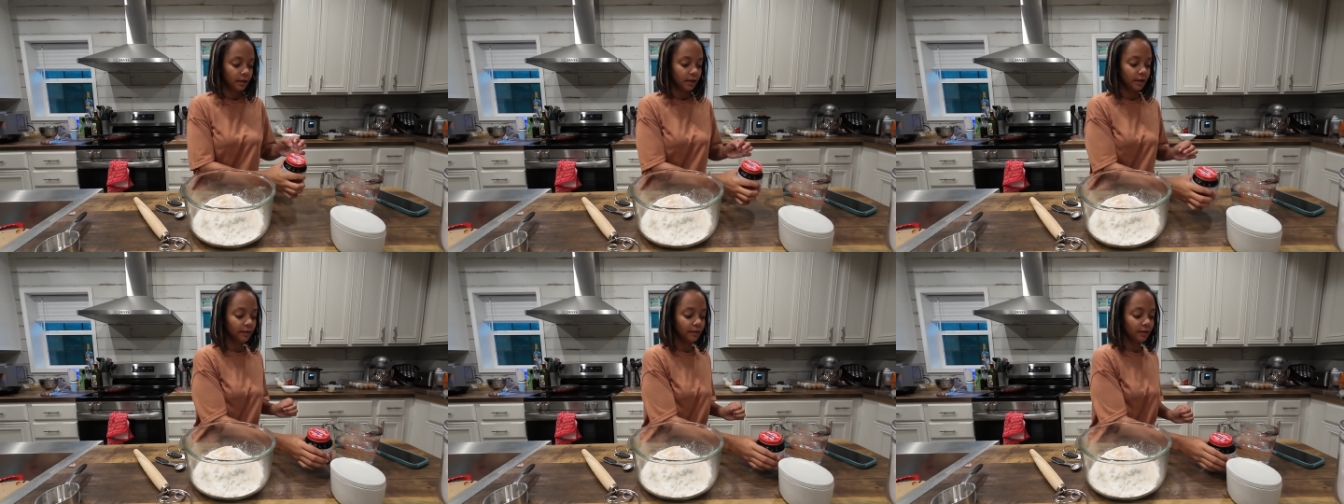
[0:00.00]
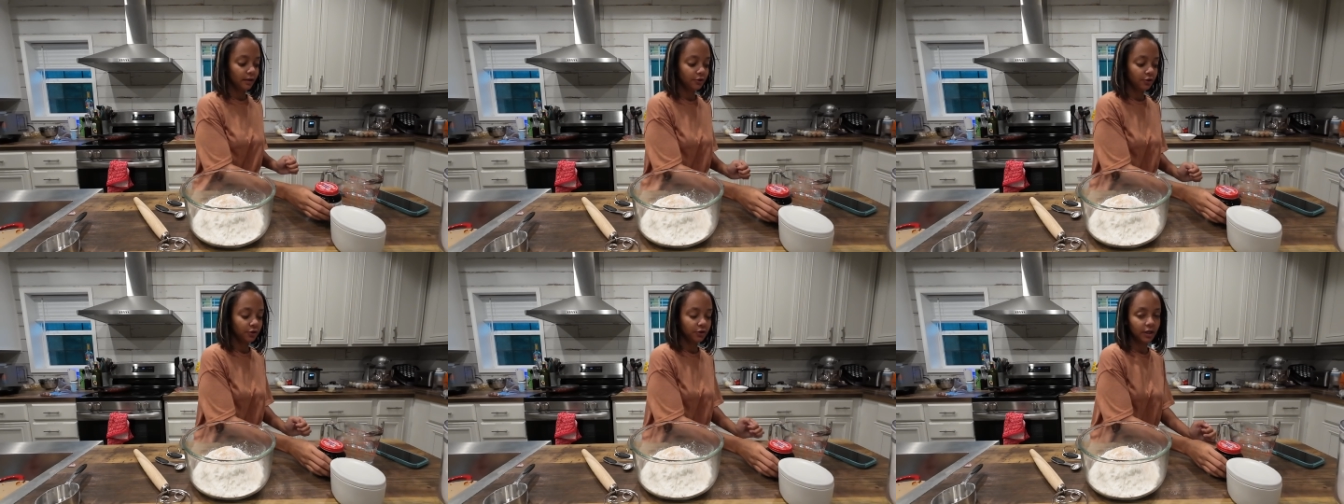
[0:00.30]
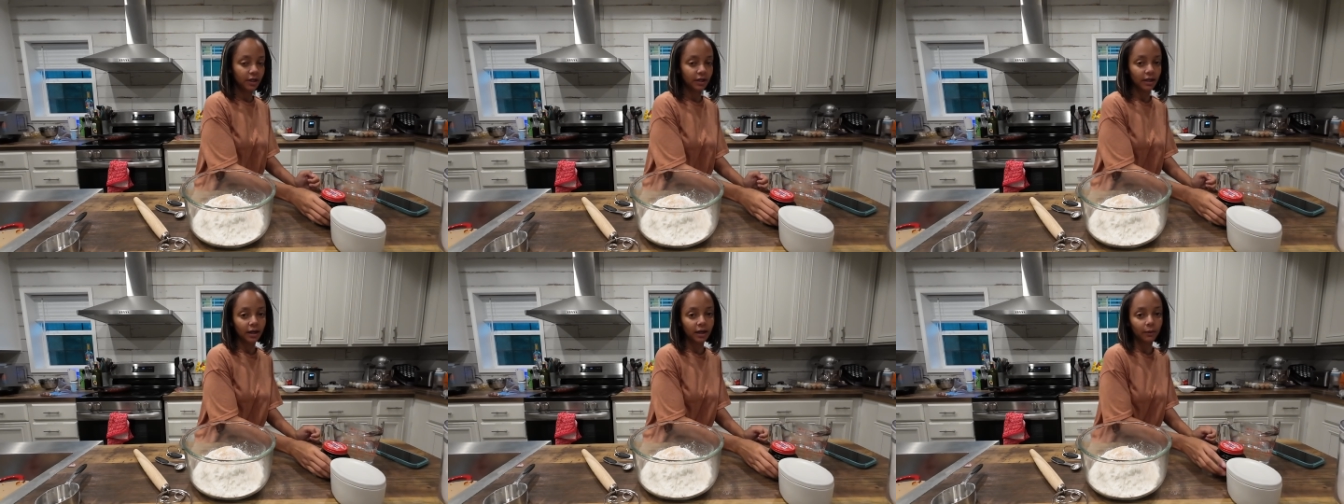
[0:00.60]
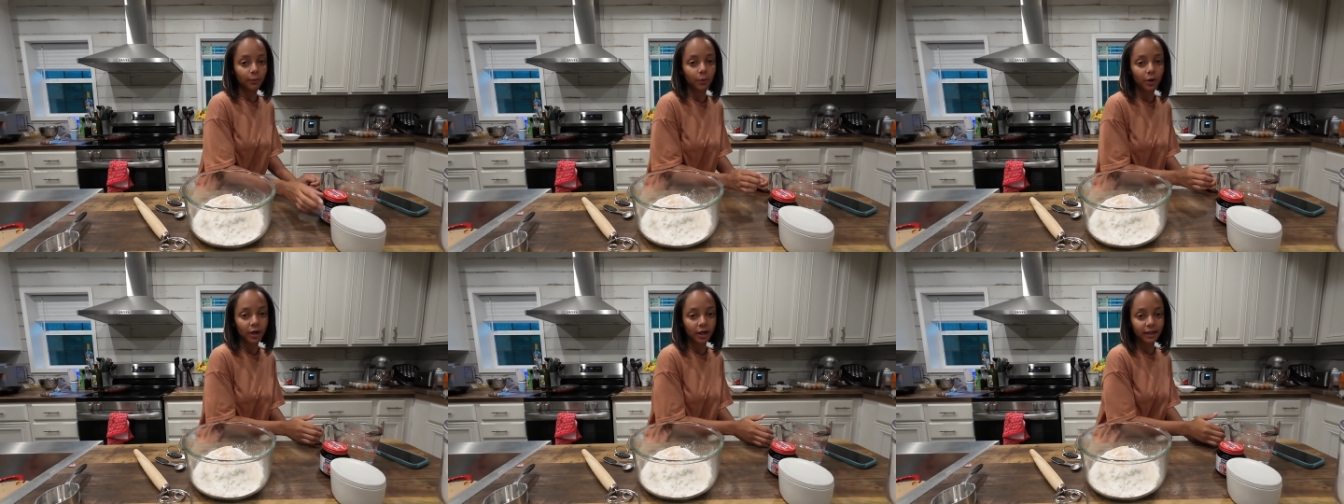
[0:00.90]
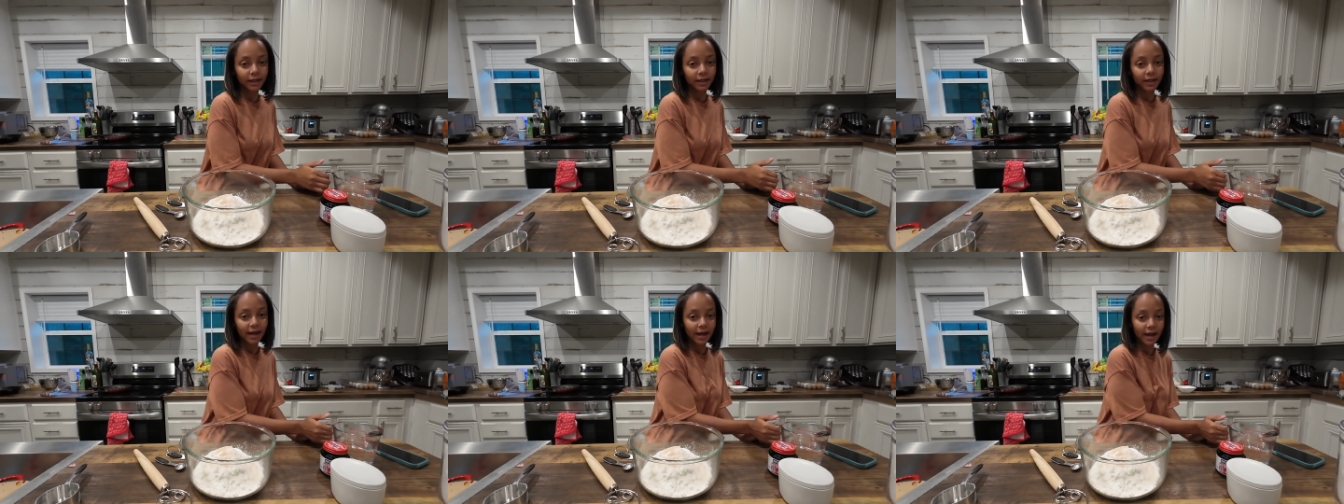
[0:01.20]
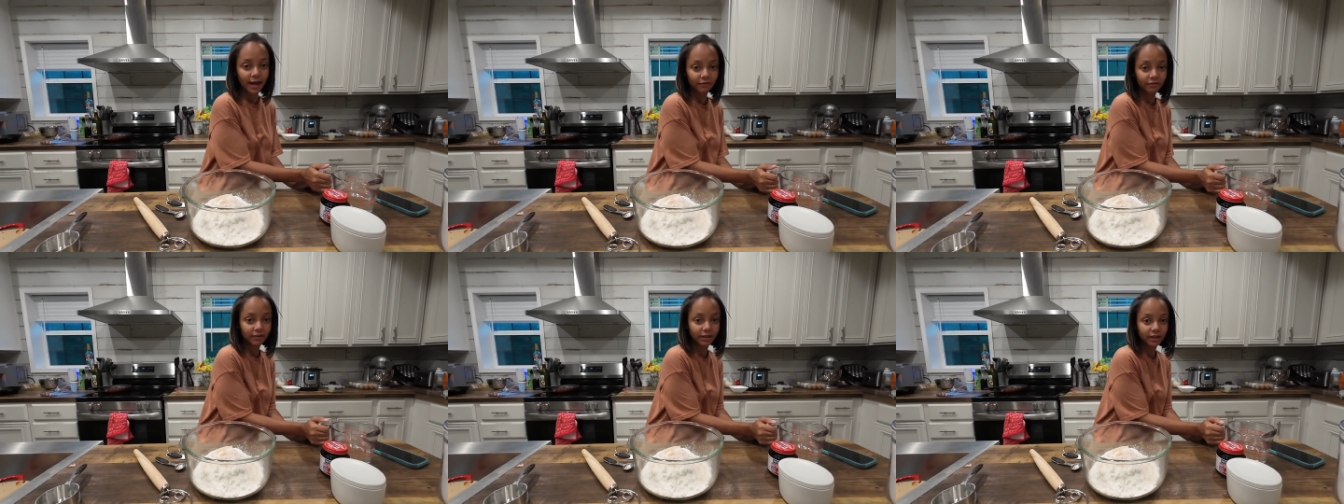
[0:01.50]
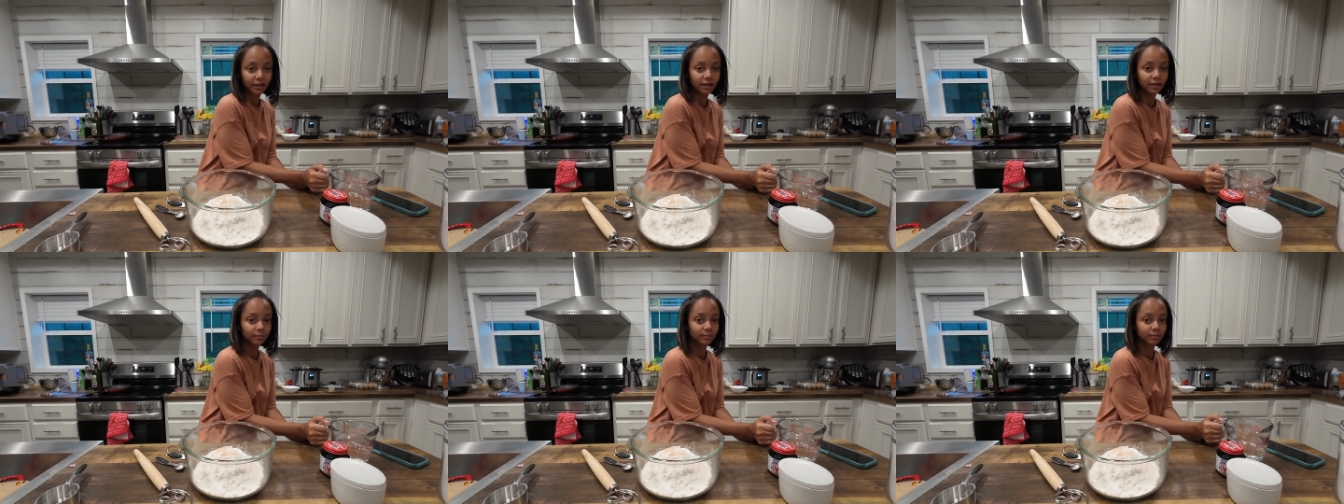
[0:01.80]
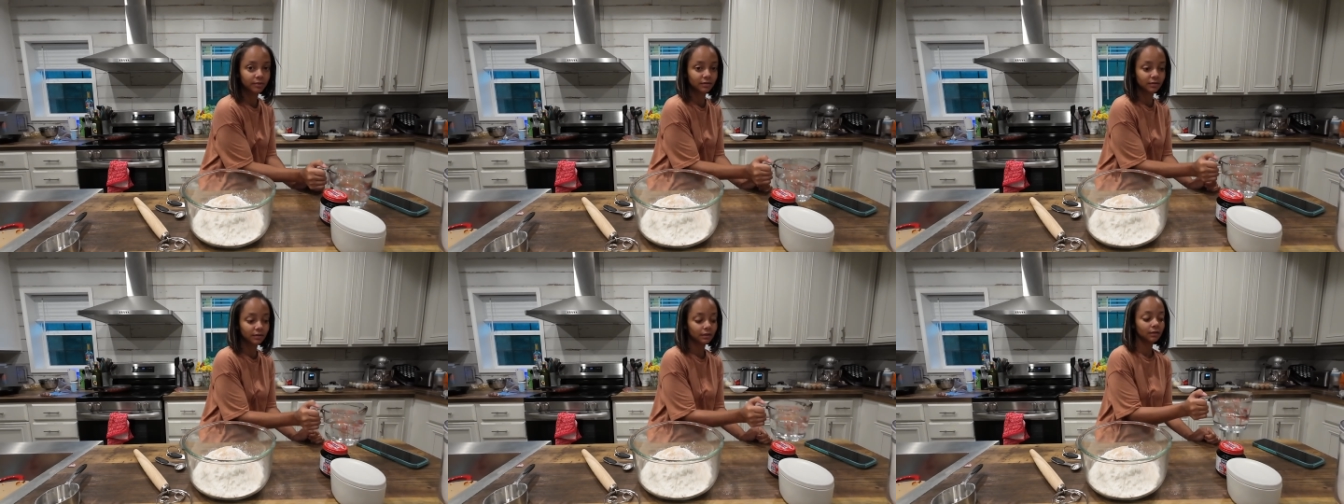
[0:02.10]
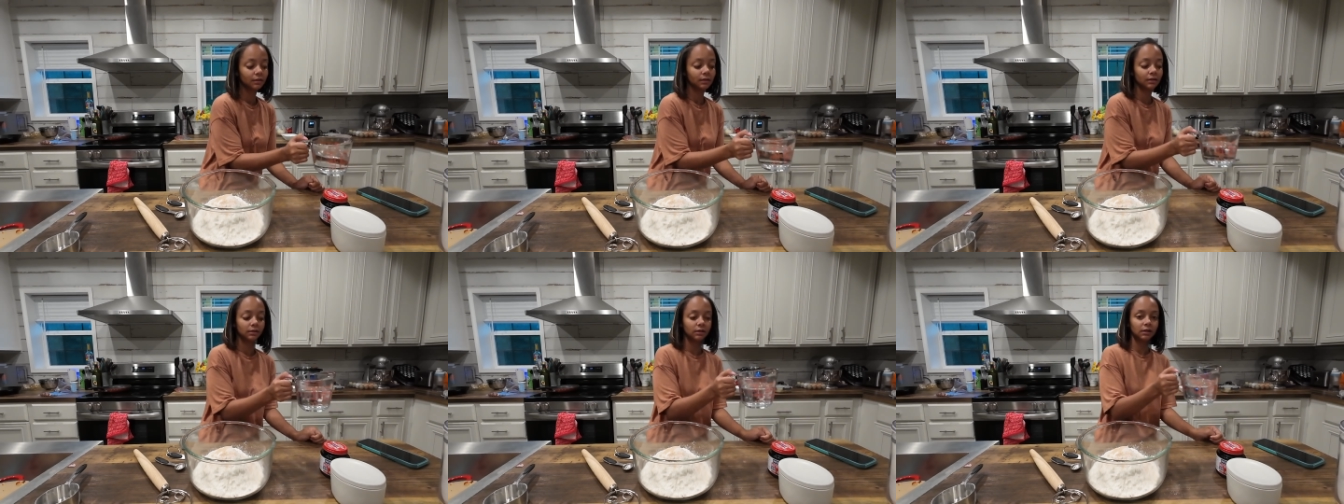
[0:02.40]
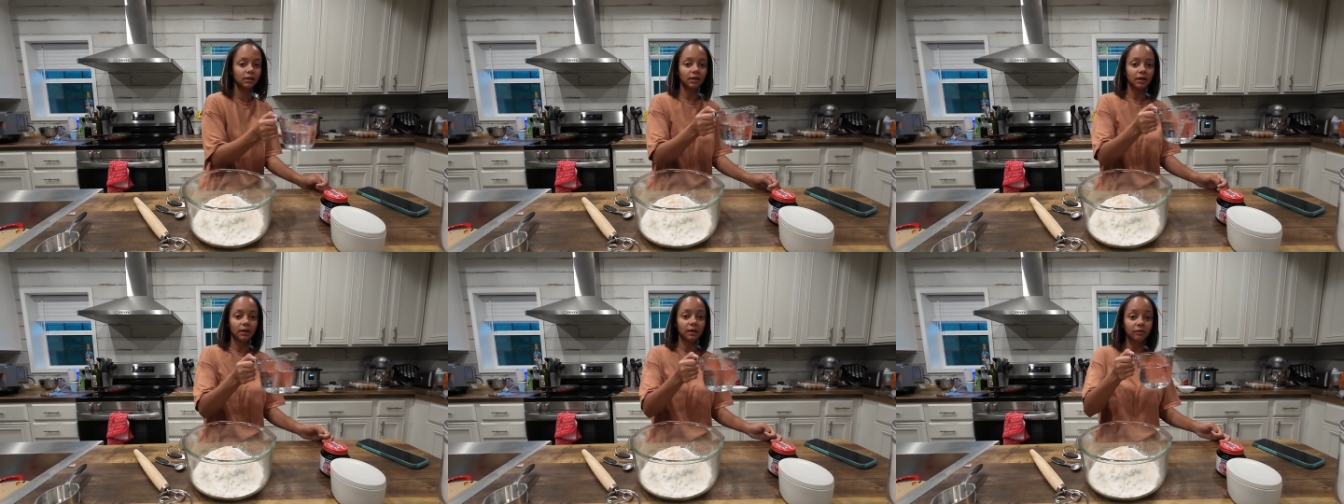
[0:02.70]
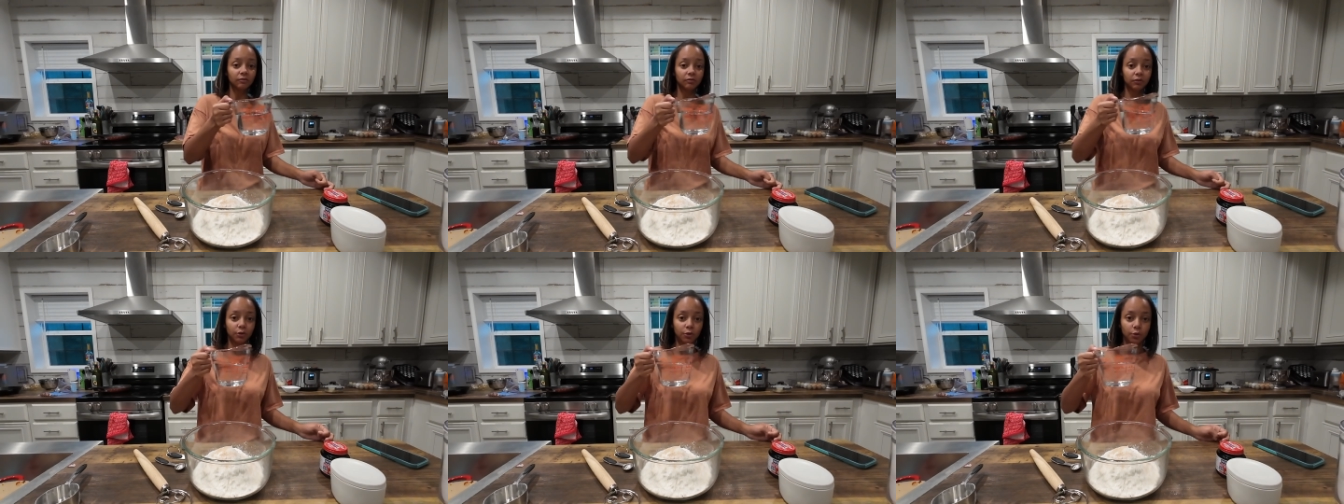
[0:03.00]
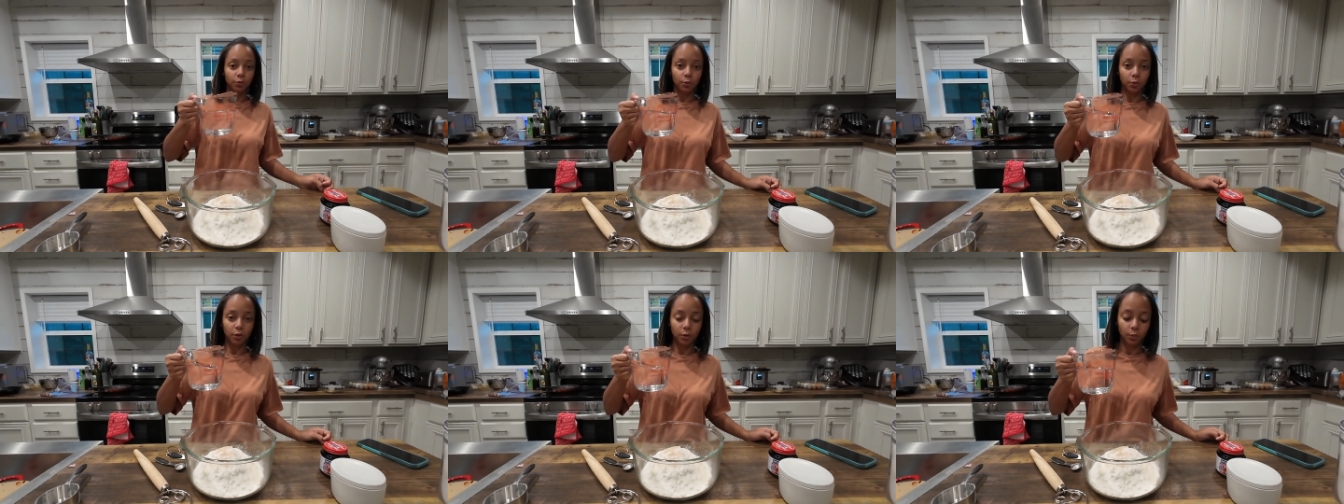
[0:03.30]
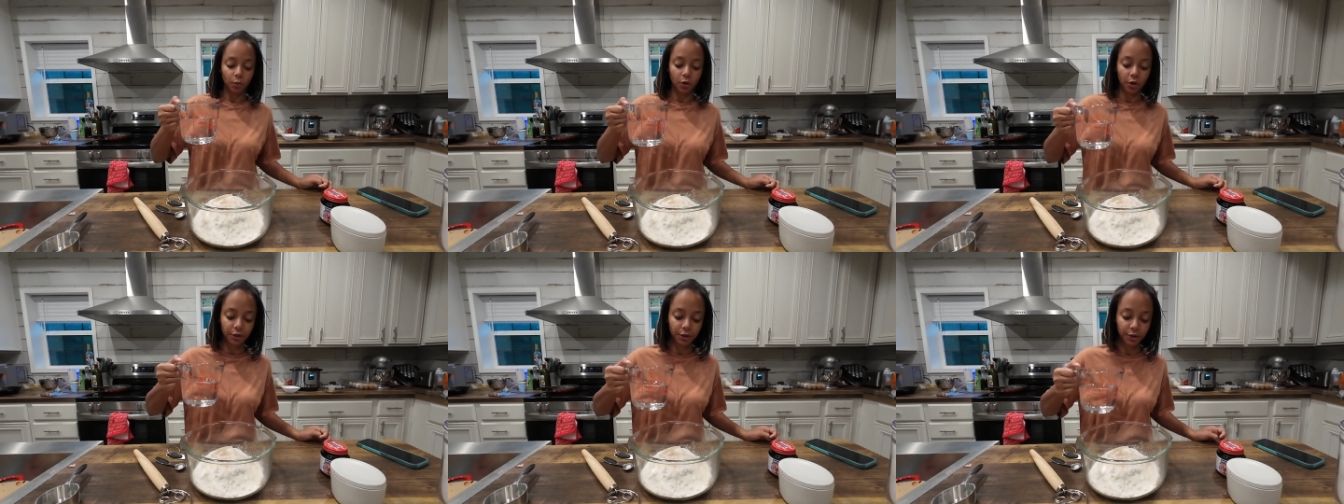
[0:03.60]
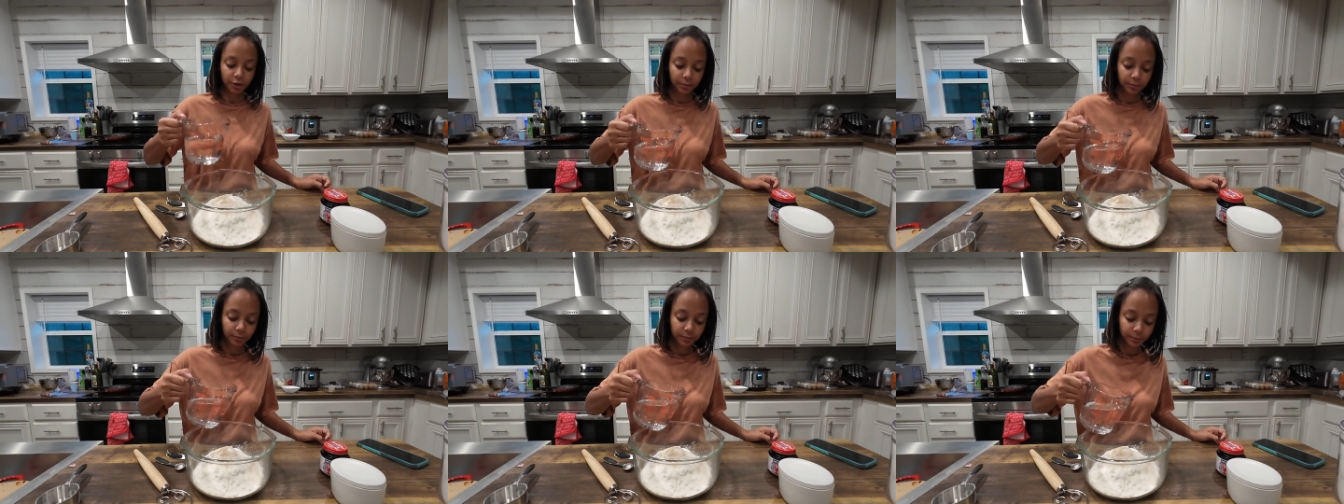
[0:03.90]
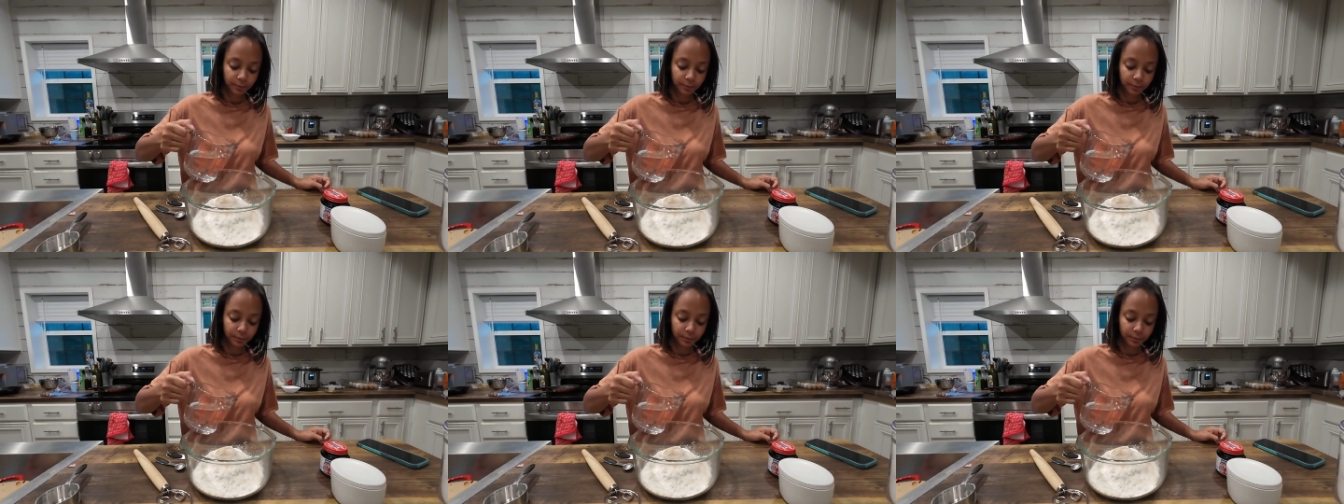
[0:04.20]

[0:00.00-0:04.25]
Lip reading: And then you need 1.5 cups of lukewarm water.